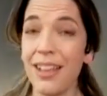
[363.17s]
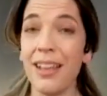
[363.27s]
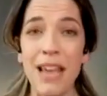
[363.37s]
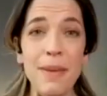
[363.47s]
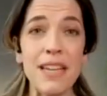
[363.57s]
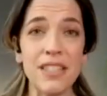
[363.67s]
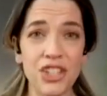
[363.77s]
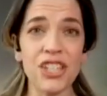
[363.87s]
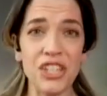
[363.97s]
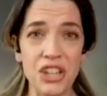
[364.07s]
Maybe it's
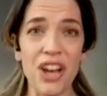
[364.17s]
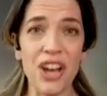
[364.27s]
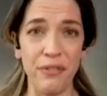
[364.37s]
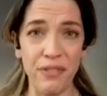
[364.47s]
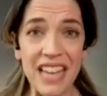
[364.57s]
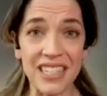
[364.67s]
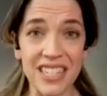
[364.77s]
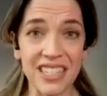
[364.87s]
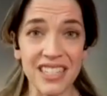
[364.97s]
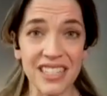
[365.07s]
just not a
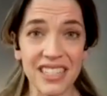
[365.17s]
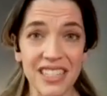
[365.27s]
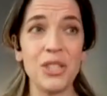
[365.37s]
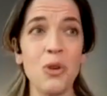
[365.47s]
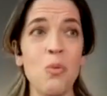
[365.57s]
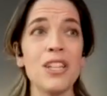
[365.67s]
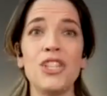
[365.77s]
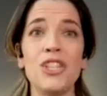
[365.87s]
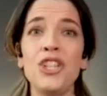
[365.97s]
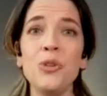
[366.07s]
fit. So
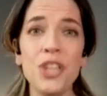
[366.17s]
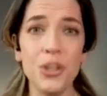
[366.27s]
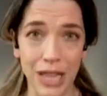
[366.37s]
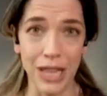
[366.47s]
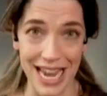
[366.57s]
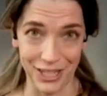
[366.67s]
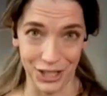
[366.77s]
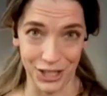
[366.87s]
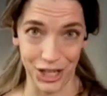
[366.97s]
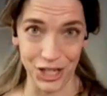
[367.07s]
what do you like
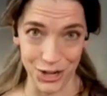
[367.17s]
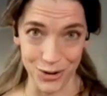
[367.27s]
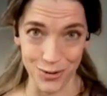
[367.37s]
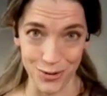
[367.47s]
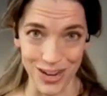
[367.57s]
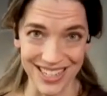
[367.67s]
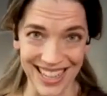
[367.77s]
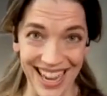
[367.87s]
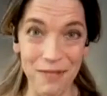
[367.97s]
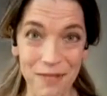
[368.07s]
to do?
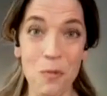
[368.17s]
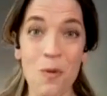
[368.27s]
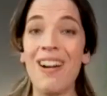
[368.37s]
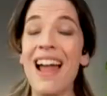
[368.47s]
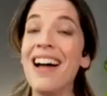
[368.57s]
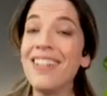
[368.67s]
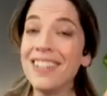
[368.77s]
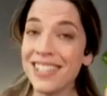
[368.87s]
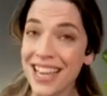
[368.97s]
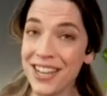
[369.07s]
Like, where
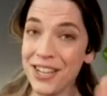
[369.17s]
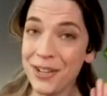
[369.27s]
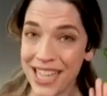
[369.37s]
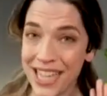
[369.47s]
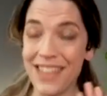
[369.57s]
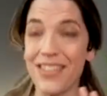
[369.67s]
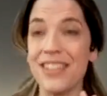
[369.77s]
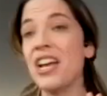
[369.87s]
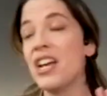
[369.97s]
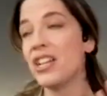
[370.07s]
else can you take
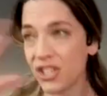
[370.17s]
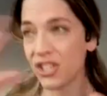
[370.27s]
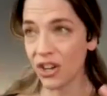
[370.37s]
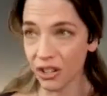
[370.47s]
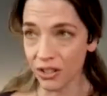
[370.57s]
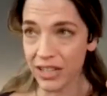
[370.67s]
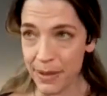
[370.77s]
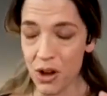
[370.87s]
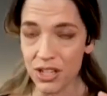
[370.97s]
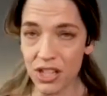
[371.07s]
this? Start
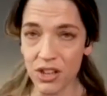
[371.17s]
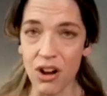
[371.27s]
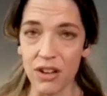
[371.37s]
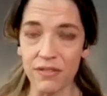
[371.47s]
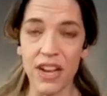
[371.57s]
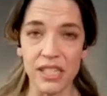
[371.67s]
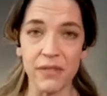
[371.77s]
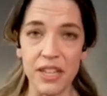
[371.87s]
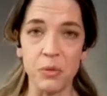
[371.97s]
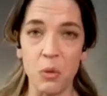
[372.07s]
looking beyond the confines
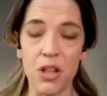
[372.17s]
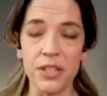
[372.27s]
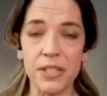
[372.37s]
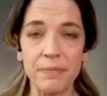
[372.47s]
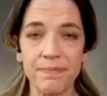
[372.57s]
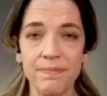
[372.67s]
of these walls.